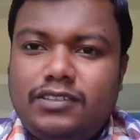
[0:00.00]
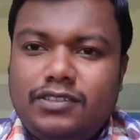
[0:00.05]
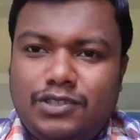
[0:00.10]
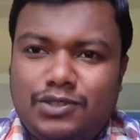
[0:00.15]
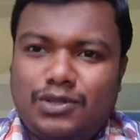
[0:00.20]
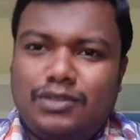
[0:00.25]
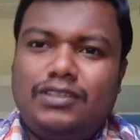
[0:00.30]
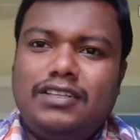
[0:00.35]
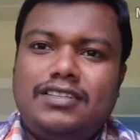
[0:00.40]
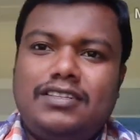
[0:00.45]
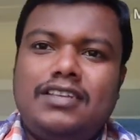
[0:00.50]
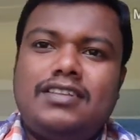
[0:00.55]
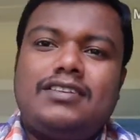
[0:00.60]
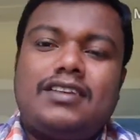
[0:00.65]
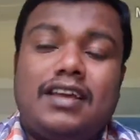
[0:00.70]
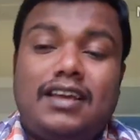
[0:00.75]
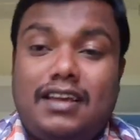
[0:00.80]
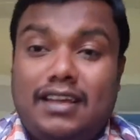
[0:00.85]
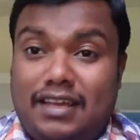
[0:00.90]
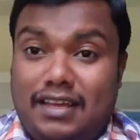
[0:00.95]
So this is
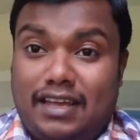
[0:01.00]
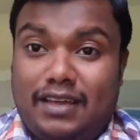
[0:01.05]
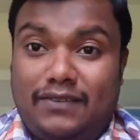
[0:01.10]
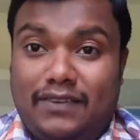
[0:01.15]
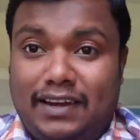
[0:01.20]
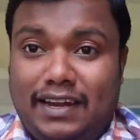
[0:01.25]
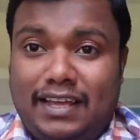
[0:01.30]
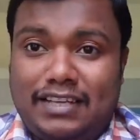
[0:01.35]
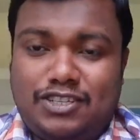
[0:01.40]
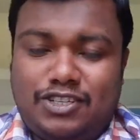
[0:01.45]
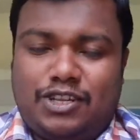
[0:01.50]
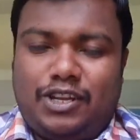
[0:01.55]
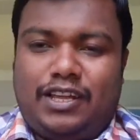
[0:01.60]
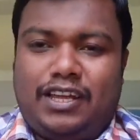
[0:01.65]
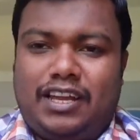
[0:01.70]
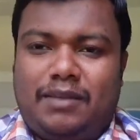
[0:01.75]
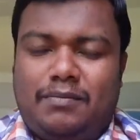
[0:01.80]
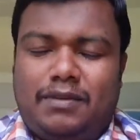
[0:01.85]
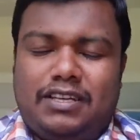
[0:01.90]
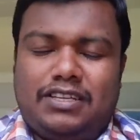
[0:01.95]
a village
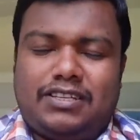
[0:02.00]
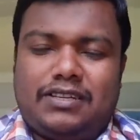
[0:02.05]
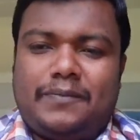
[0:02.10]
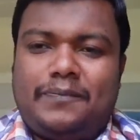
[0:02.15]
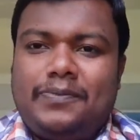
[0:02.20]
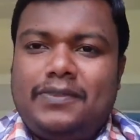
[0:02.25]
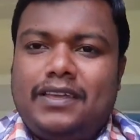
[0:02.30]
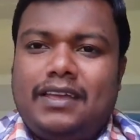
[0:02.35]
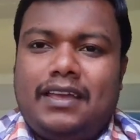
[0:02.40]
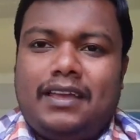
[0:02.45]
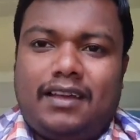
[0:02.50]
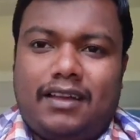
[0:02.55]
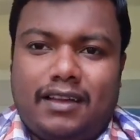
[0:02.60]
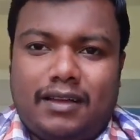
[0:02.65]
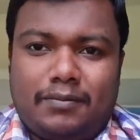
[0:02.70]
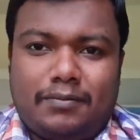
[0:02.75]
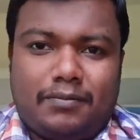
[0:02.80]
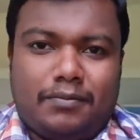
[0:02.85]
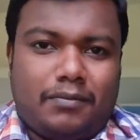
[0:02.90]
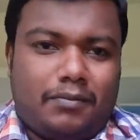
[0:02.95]
cricket match.
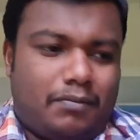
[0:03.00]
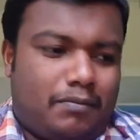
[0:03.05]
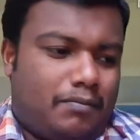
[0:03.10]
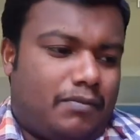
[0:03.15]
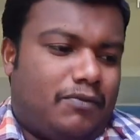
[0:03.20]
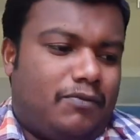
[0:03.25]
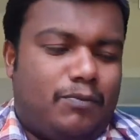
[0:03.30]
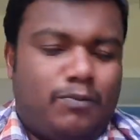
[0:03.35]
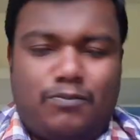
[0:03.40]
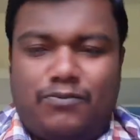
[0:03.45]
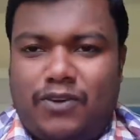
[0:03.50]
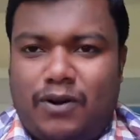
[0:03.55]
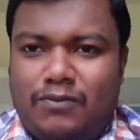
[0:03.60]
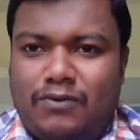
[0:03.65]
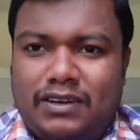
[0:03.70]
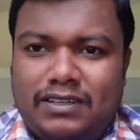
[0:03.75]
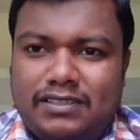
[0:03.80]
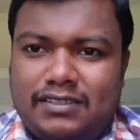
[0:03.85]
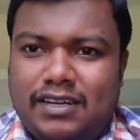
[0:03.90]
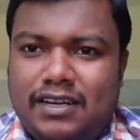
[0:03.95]
From
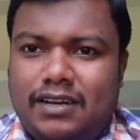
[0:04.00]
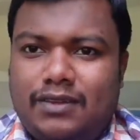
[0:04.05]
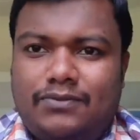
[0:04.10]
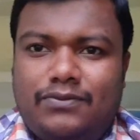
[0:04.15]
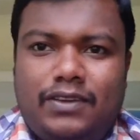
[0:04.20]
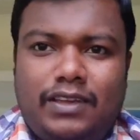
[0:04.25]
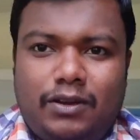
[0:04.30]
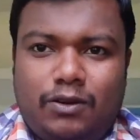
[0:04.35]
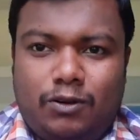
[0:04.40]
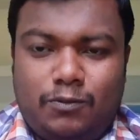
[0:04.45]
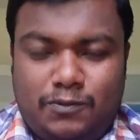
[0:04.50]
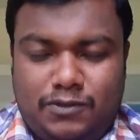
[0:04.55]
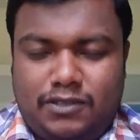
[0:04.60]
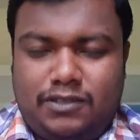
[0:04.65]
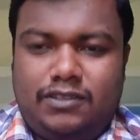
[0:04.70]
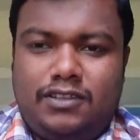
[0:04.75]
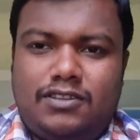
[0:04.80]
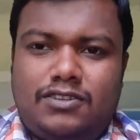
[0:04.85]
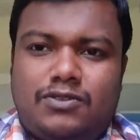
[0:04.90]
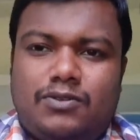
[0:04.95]
one side, if we
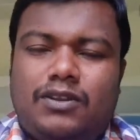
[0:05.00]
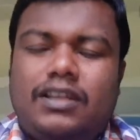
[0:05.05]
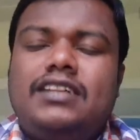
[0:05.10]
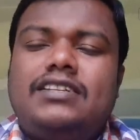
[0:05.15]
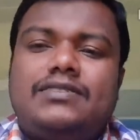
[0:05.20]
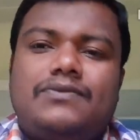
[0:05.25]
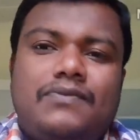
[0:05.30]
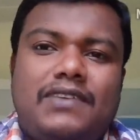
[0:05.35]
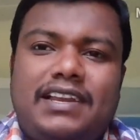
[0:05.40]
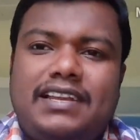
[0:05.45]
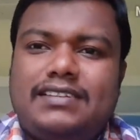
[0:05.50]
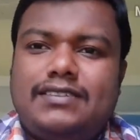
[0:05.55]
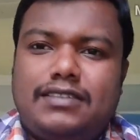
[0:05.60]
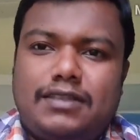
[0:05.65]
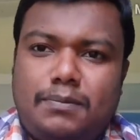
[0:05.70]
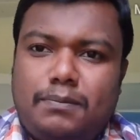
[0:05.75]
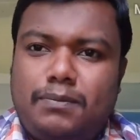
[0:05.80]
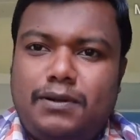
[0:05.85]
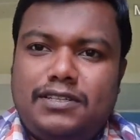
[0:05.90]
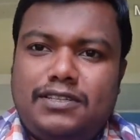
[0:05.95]
observe the story, it's very
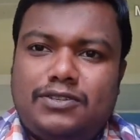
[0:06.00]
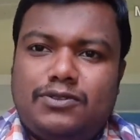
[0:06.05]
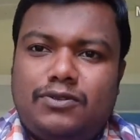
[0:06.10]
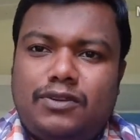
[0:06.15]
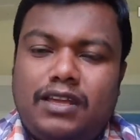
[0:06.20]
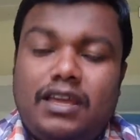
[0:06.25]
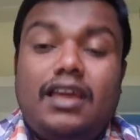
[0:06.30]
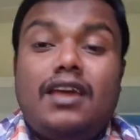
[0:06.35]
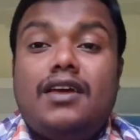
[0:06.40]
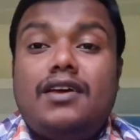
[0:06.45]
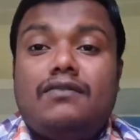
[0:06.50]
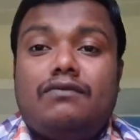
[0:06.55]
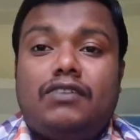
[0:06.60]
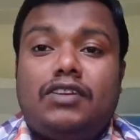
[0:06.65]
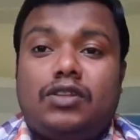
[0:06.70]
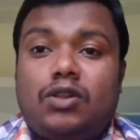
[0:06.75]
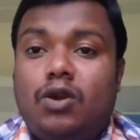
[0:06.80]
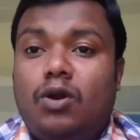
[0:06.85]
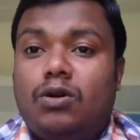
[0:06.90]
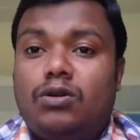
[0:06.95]
simple story
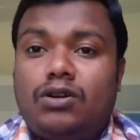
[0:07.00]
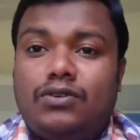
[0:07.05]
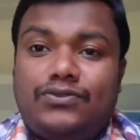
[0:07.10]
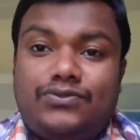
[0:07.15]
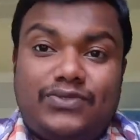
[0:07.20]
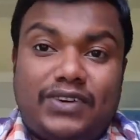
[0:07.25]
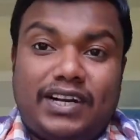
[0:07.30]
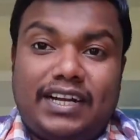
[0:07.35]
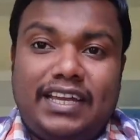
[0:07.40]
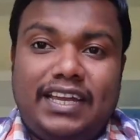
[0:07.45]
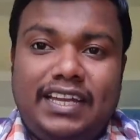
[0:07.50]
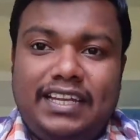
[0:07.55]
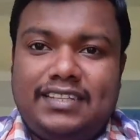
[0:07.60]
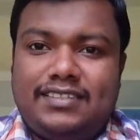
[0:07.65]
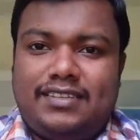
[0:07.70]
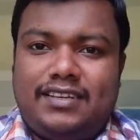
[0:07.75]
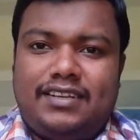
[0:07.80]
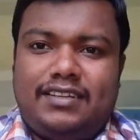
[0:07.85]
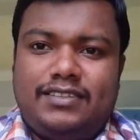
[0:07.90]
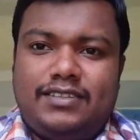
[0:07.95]
with lot of funny
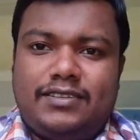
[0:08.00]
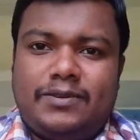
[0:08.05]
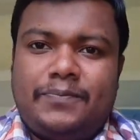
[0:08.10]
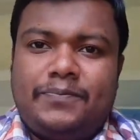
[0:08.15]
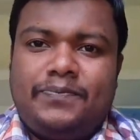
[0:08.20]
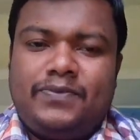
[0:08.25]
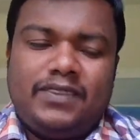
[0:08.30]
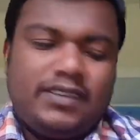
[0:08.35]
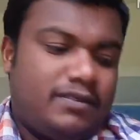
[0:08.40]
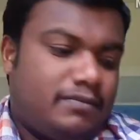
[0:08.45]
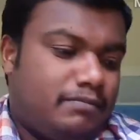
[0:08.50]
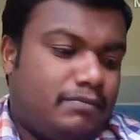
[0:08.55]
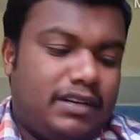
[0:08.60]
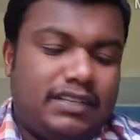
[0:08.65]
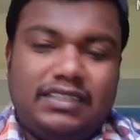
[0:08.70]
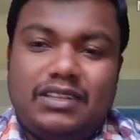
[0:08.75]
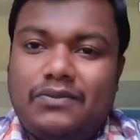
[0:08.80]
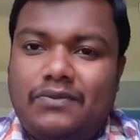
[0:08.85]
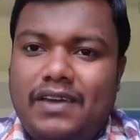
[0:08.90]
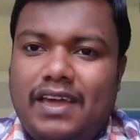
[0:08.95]
incidents.
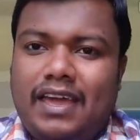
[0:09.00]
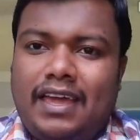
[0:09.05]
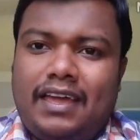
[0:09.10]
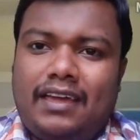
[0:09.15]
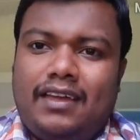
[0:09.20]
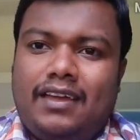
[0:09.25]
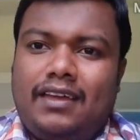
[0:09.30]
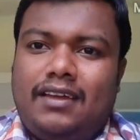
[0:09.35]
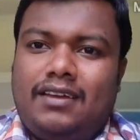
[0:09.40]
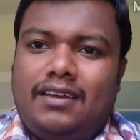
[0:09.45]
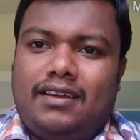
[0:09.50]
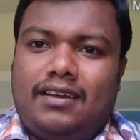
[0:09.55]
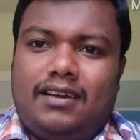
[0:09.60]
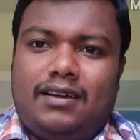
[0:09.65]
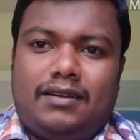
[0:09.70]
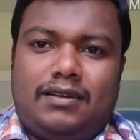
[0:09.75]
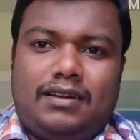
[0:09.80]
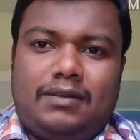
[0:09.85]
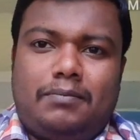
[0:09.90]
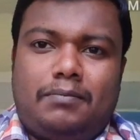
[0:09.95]
But the way
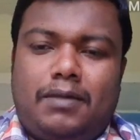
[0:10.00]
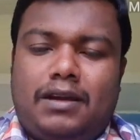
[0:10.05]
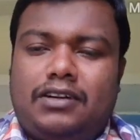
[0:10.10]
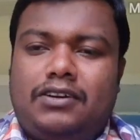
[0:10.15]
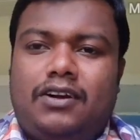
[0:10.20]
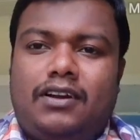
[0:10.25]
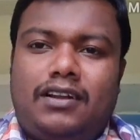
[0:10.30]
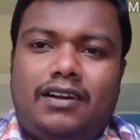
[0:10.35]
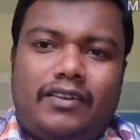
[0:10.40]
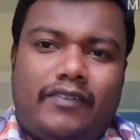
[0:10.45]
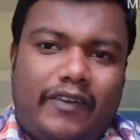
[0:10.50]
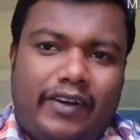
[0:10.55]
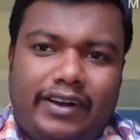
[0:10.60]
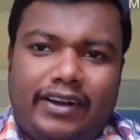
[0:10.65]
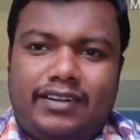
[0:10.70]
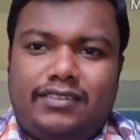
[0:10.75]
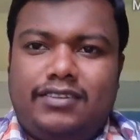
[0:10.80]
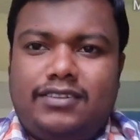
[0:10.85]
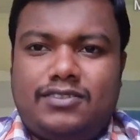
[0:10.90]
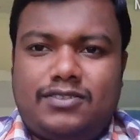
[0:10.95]
MacDonald
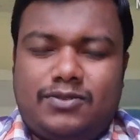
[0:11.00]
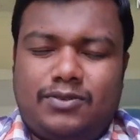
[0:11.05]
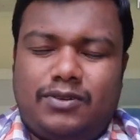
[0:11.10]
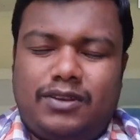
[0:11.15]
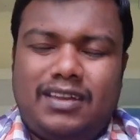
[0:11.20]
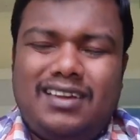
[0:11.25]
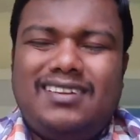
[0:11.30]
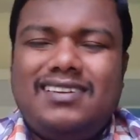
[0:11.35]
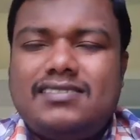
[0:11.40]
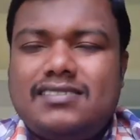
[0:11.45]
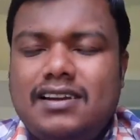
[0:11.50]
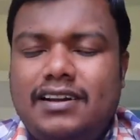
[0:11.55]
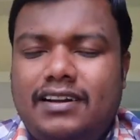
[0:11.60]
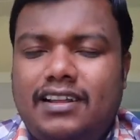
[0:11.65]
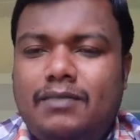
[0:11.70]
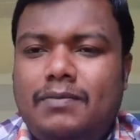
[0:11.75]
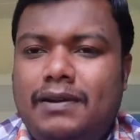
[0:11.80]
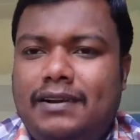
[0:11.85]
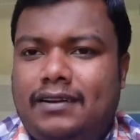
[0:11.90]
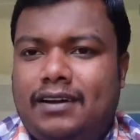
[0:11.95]
written the story is a
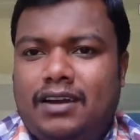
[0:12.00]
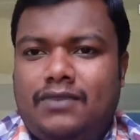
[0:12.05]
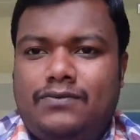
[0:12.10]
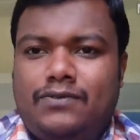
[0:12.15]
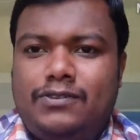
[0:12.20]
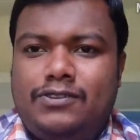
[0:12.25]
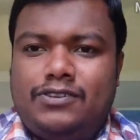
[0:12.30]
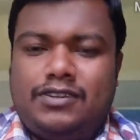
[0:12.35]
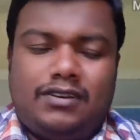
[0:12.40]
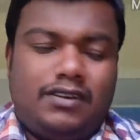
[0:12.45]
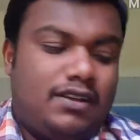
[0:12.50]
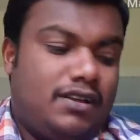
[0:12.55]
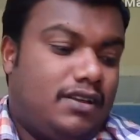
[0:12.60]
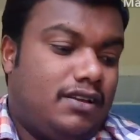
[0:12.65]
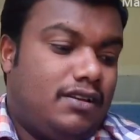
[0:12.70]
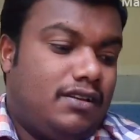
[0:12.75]
little bit confusion.